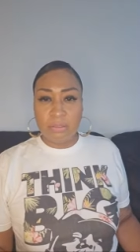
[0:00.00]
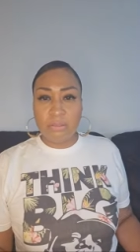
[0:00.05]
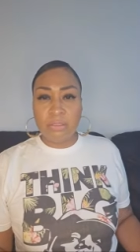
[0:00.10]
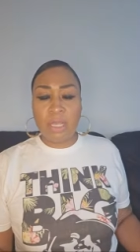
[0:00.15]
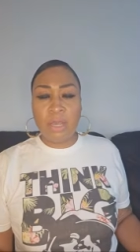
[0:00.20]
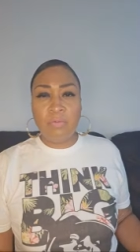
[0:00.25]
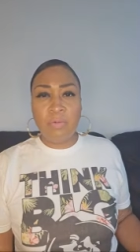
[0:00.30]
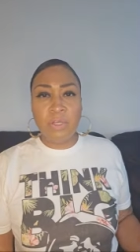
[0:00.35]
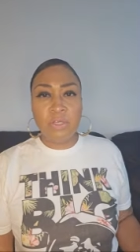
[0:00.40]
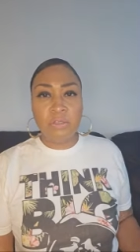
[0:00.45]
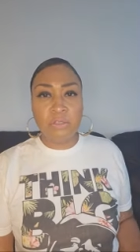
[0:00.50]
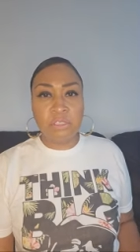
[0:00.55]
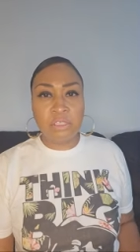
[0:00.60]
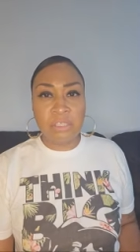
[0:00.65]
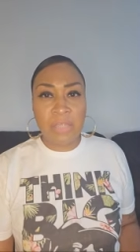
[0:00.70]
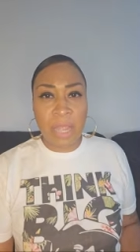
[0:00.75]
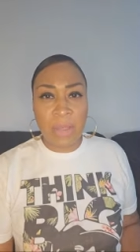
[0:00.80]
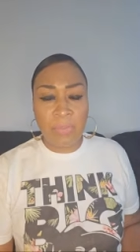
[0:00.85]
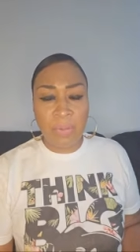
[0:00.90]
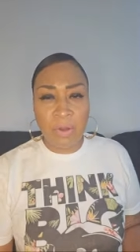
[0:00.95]
Then when you
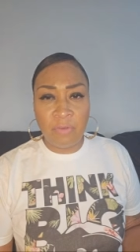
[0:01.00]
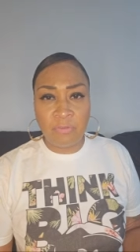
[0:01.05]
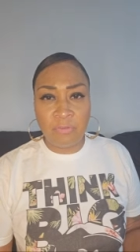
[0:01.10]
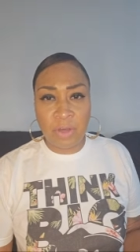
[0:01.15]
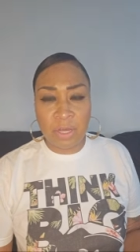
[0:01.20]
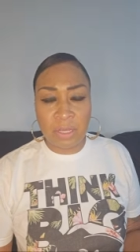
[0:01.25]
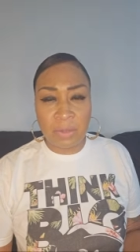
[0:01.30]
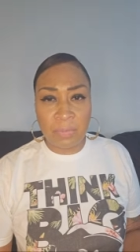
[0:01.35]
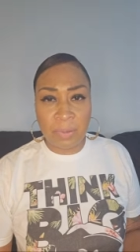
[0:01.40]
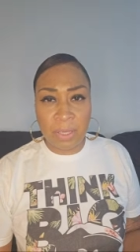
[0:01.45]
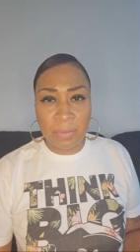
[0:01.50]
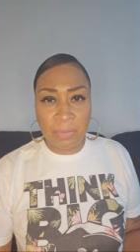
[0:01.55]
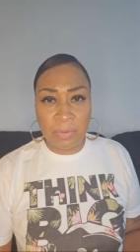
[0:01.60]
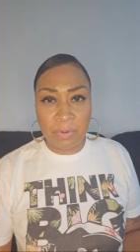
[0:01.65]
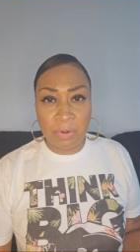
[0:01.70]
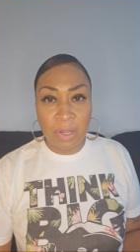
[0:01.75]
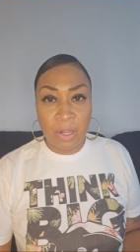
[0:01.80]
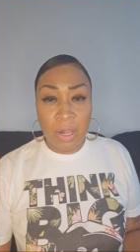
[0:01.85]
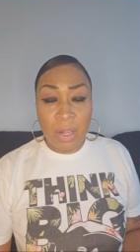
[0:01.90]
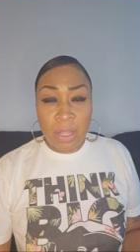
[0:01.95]
snap on fucking
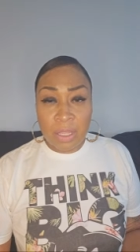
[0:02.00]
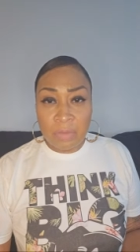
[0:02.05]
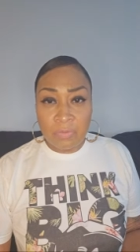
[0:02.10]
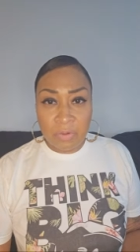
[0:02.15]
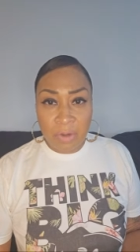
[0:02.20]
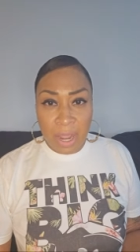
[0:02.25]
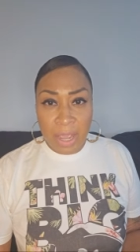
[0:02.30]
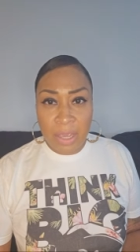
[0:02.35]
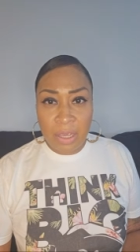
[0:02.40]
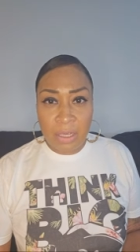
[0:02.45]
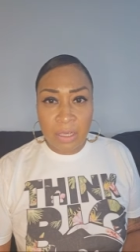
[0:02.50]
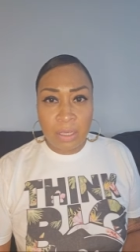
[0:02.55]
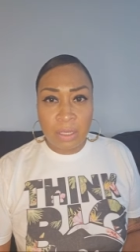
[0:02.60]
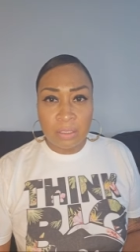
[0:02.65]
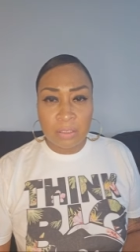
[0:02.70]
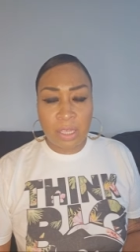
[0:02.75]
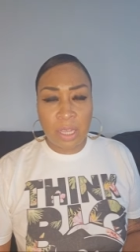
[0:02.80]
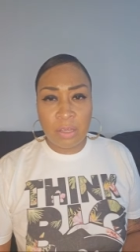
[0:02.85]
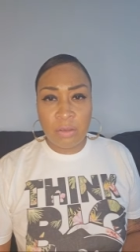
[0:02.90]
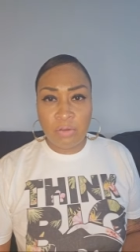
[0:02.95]
people, right?
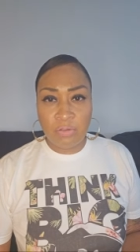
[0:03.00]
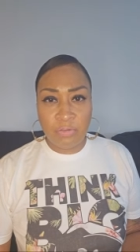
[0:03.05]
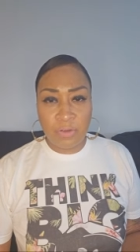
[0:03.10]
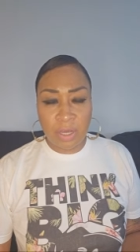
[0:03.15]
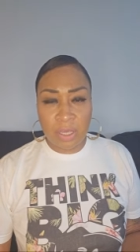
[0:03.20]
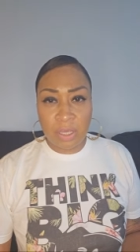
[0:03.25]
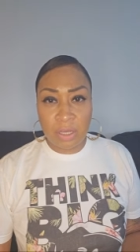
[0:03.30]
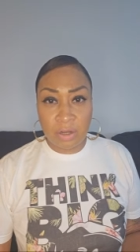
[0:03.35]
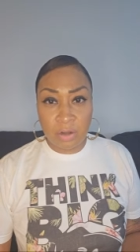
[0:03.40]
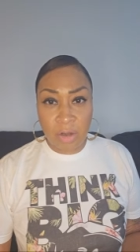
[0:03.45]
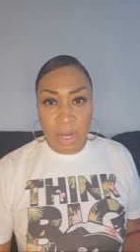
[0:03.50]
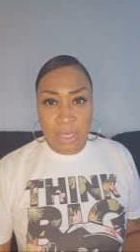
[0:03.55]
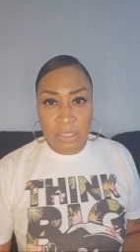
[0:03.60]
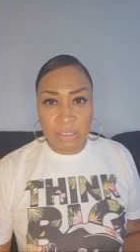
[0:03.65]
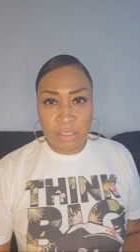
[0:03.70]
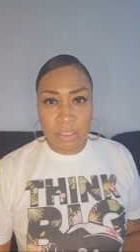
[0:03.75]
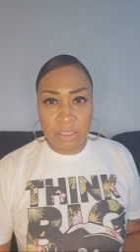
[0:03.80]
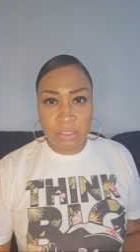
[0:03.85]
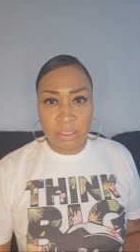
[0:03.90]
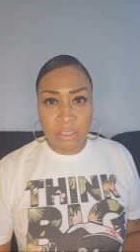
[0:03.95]
Then you fucking
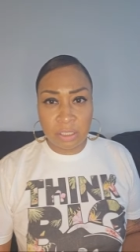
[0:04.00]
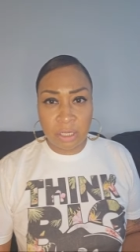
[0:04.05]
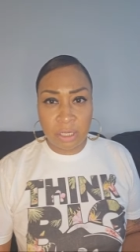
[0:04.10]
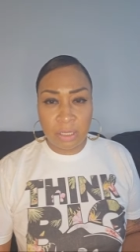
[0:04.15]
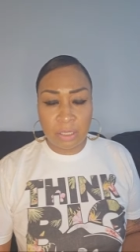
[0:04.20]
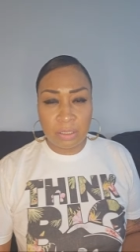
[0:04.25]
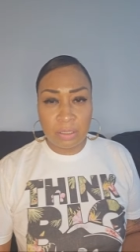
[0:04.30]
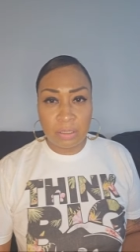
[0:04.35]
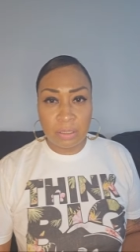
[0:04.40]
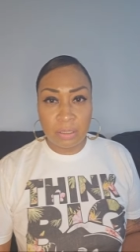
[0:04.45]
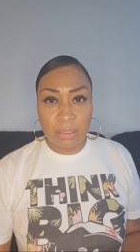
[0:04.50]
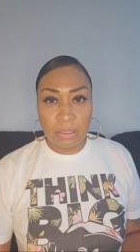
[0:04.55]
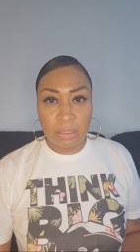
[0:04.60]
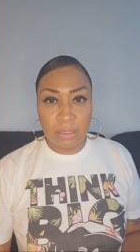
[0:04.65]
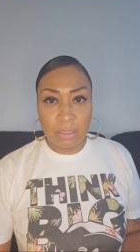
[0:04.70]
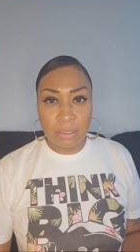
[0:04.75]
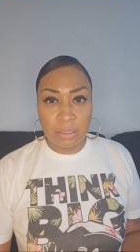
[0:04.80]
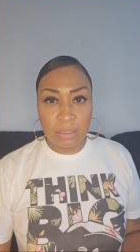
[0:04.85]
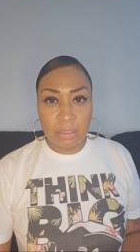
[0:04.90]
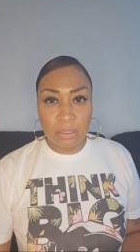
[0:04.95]
crazy and shit.
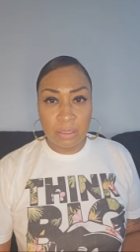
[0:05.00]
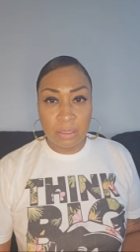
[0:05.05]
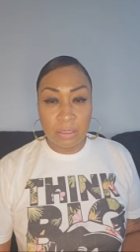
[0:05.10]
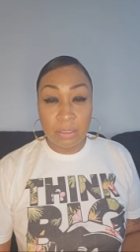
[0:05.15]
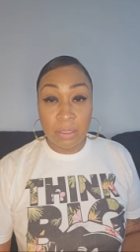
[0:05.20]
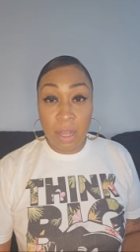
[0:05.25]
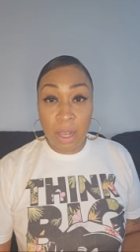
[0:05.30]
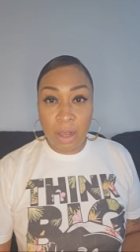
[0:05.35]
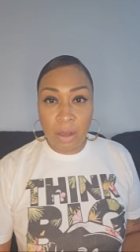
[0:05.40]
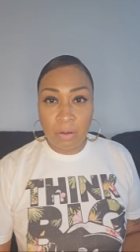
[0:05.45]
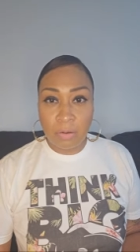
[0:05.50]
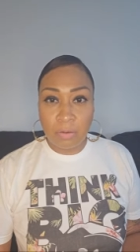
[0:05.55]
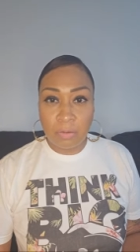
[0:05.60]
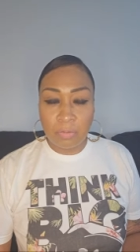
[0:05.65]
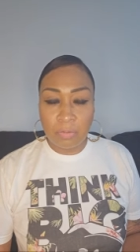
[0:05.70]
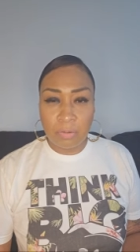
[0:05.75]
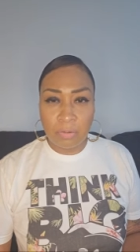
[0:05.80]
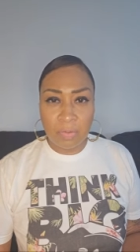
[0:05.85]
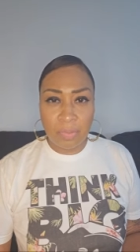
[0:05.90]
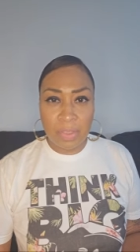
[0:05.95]
No.
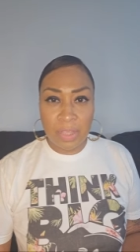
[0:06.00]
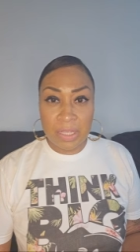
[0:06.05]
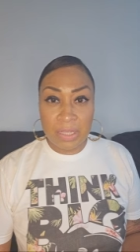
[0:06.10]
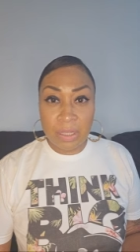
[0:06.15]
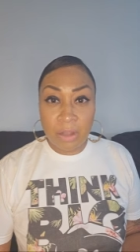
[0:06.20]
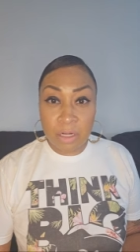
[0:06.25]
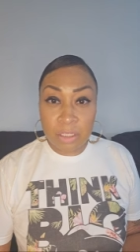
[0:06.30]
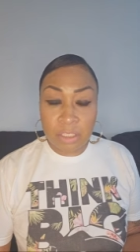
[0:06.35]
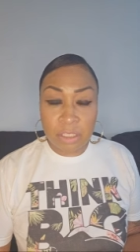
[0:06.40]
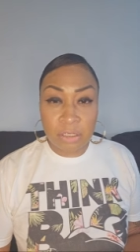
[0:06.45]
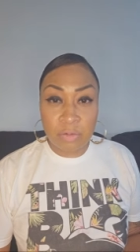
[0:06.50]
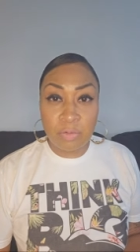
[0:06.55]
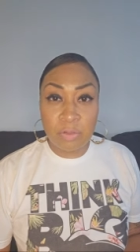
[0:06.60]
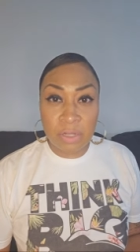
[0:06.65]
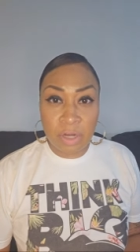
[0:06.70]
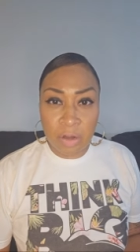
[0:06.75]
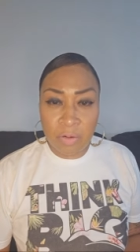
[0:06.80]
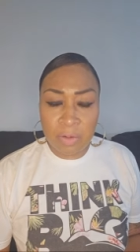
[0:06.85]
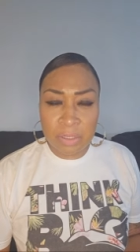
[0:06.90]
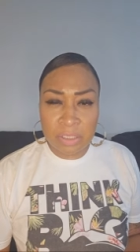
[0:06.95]
Learn to
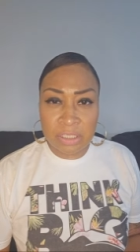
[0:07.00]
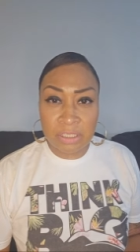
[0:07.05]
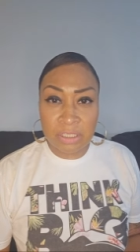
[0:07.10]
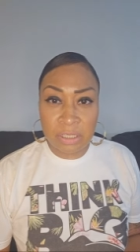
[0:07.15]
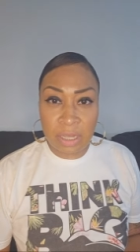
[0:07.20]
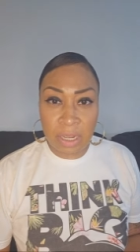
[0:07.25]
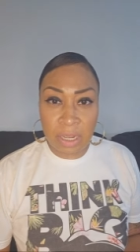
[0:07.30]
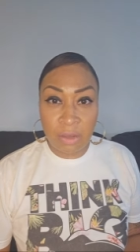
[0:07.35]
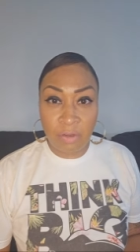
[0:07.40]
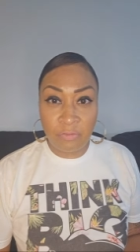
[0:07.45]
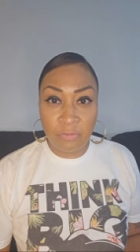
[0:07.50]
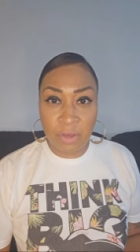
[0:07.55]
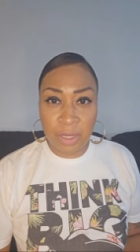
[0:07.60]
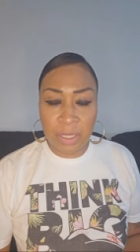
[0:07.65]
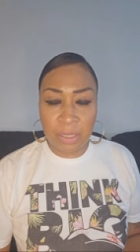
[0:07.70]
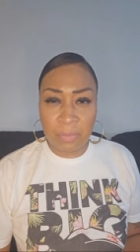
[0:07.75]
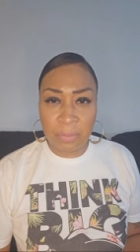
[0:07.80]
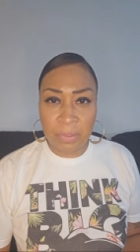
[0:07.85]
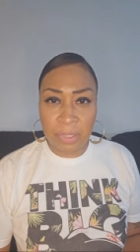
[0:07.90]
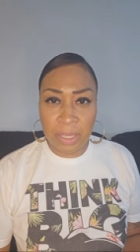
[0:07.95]
learn what to stay in your
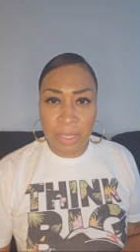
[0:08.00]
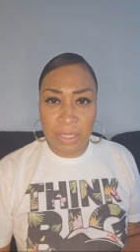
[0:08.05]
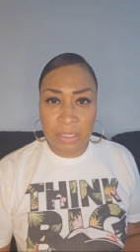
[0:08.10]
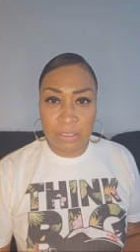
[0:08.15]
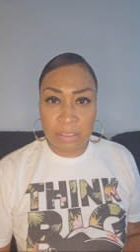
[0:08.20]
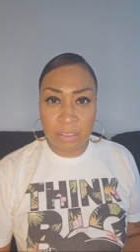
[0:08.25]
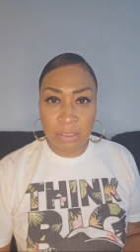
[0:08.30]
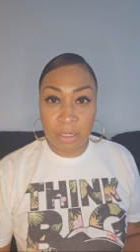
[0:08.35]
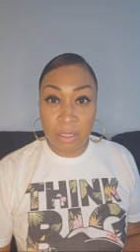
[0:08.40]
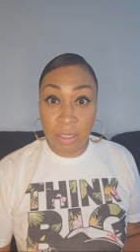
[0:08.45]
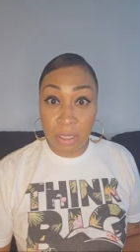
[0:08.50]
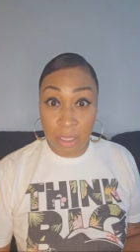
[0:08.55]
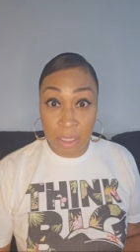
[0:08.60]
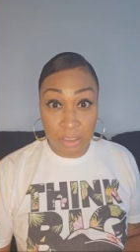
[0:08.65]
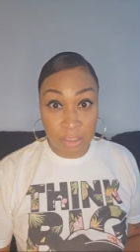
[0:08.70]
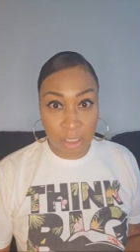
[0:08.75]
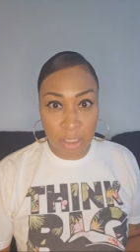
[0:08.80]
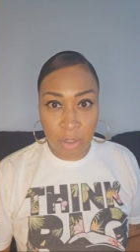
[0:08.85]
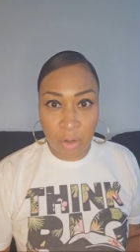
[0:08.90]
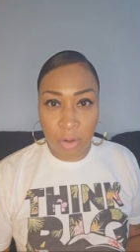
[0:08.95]
fucking place.
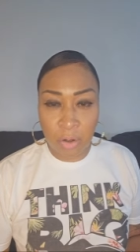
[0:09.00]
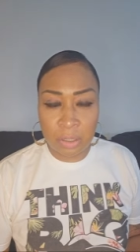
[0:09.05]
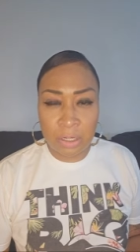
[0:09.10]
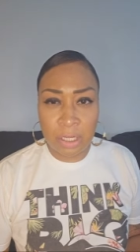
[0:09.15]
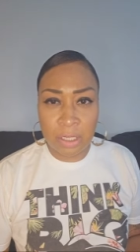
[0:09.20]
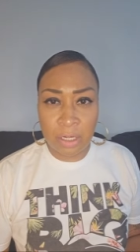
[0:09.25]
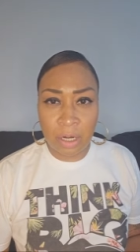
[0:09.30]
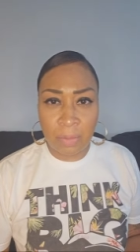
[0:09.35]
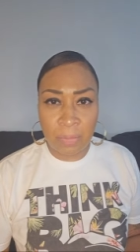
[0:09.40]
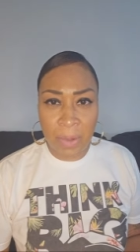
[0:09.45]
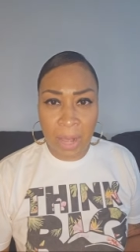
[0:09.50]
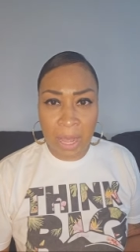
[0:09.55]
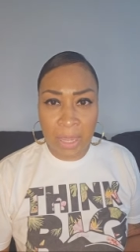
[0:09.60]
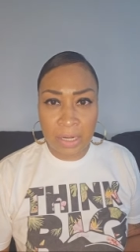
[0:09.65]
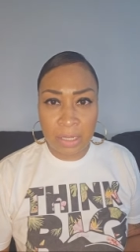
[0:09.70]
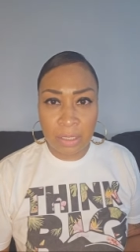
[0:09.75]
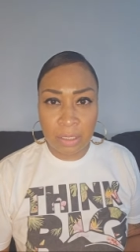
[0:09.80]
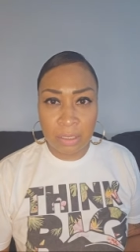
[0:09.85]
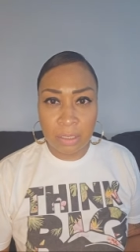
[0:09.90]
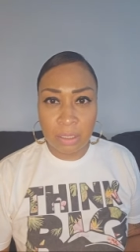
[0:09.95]
Is it going in your
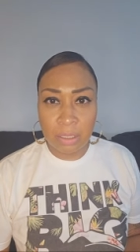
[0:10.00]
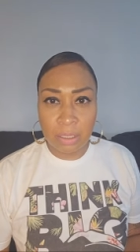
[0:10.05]
body?